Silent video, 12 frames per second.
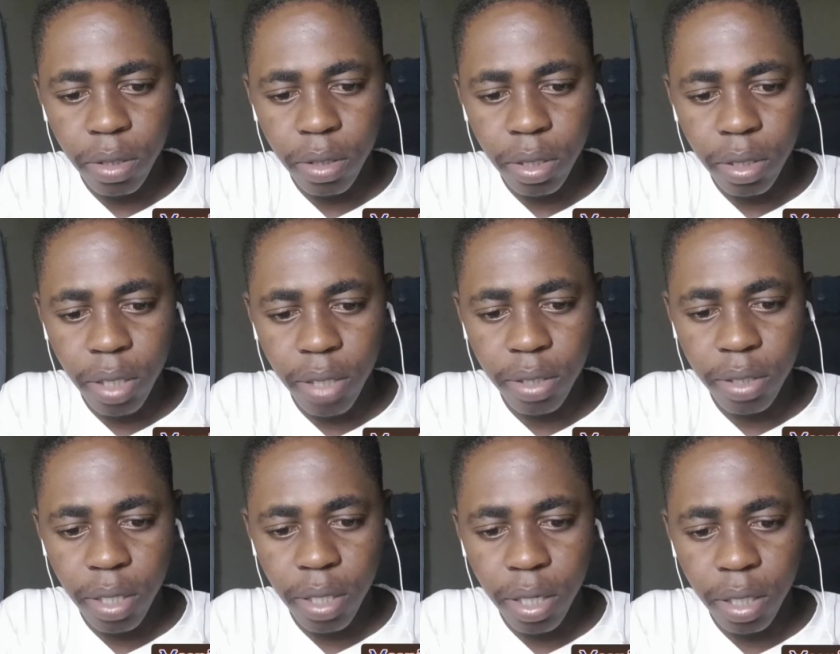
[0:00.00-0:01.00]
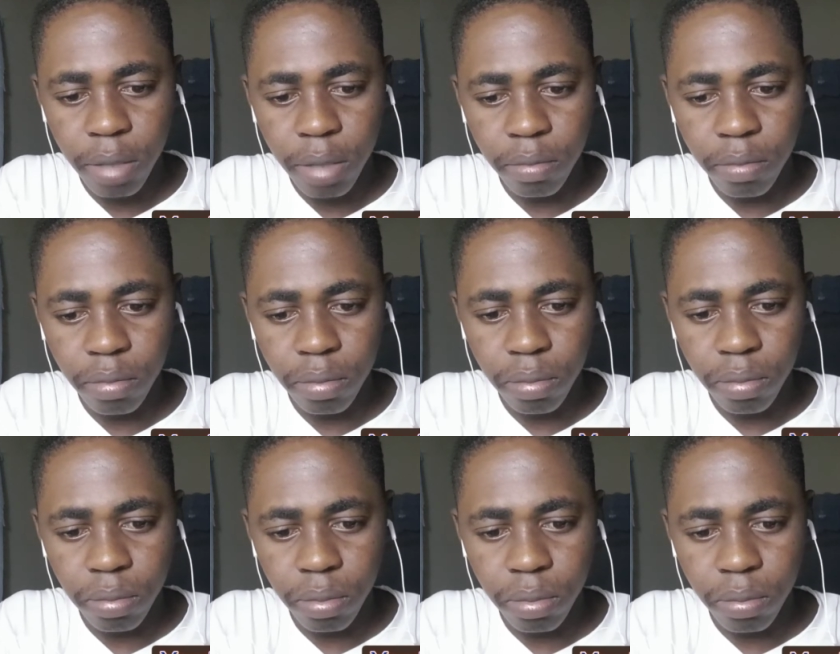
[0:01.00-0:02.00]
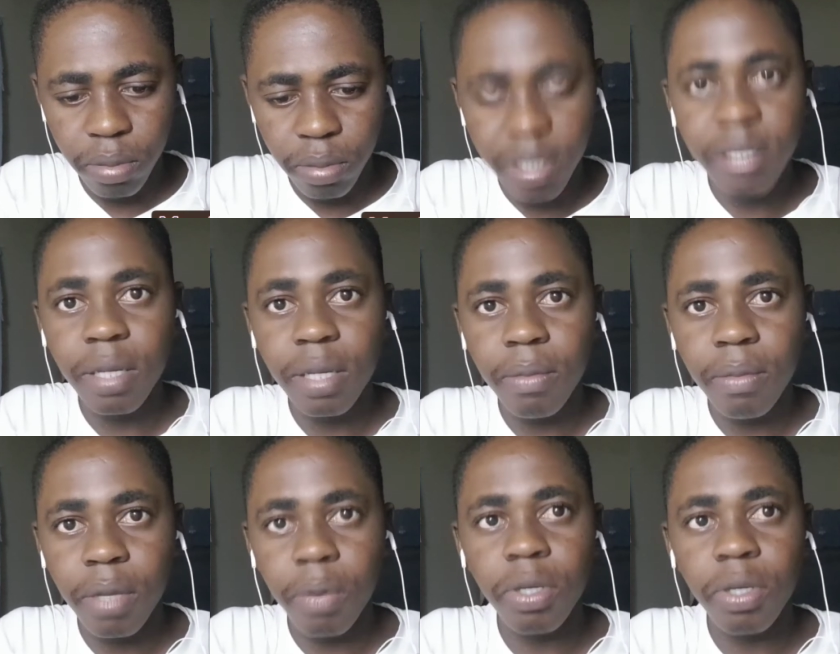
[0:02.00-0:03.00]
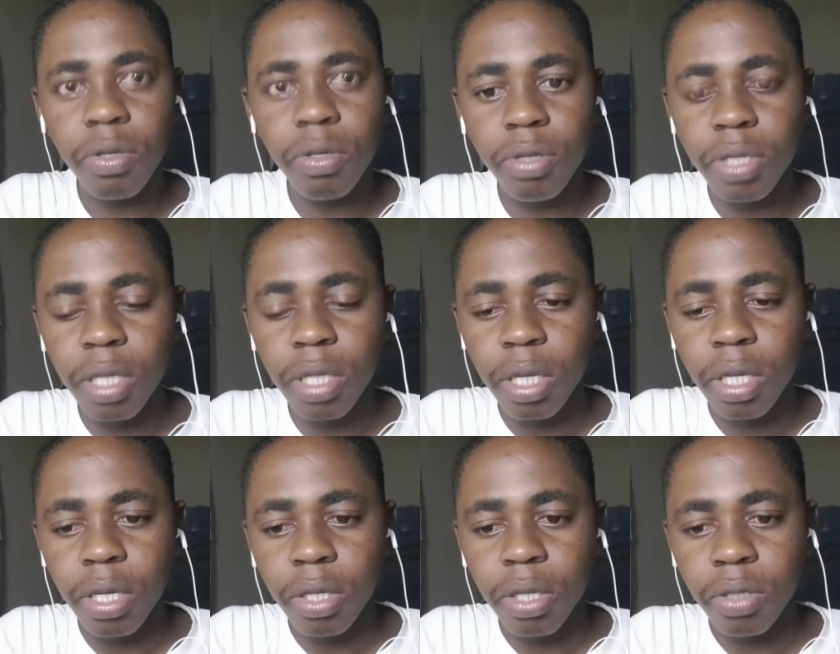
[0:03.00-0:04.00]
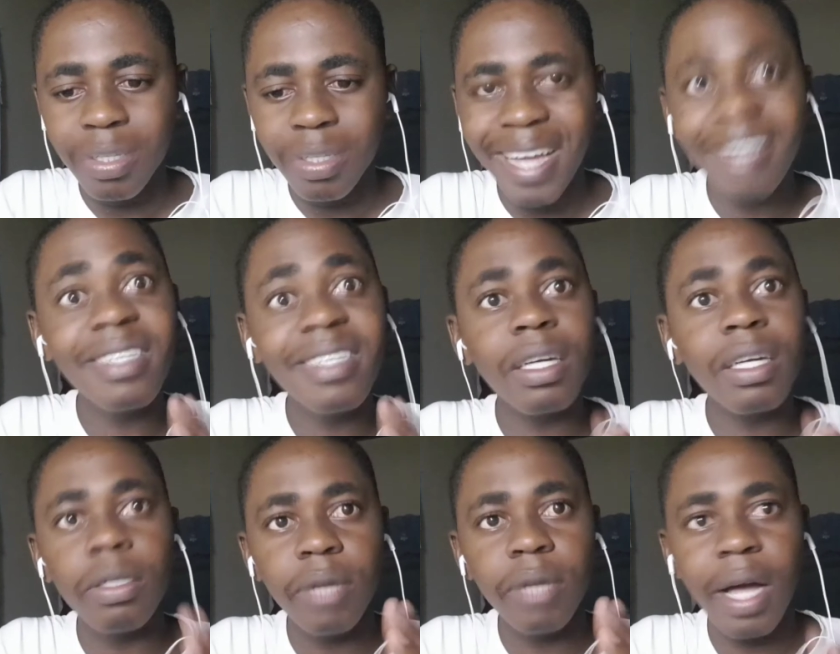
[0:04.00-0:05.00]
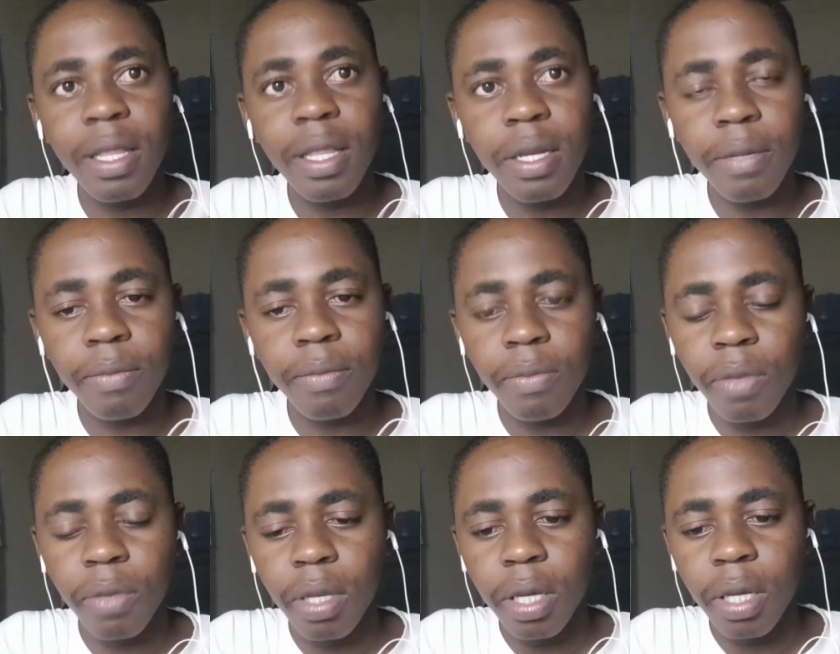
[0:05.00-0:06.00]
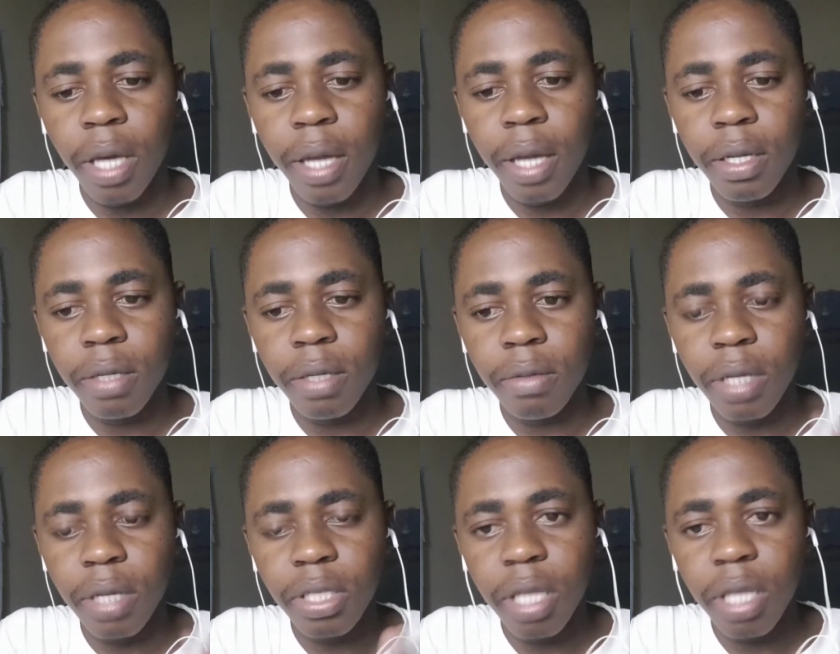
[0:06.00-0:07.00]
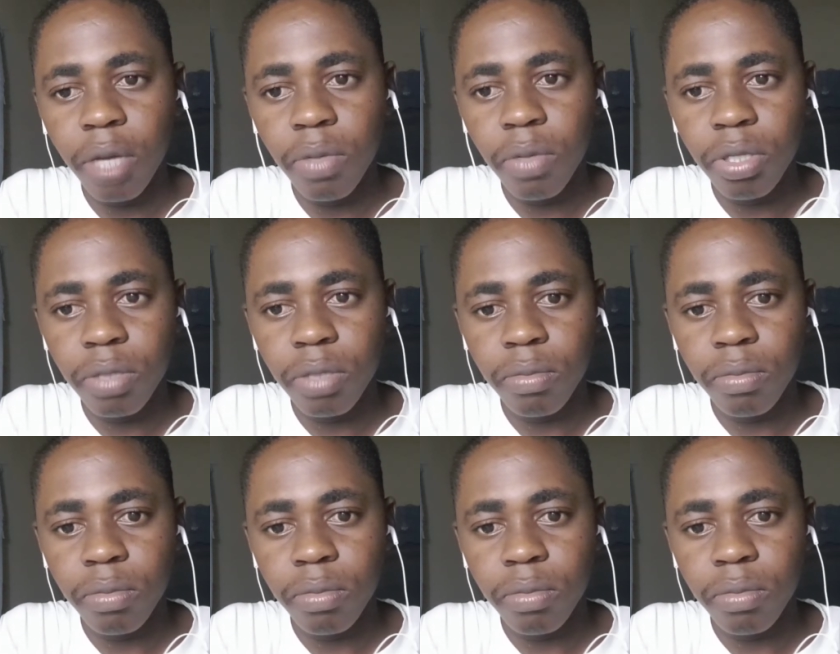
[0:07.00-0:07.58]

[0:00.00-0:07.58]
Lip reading: is a system that we use to dissect reality, and each language.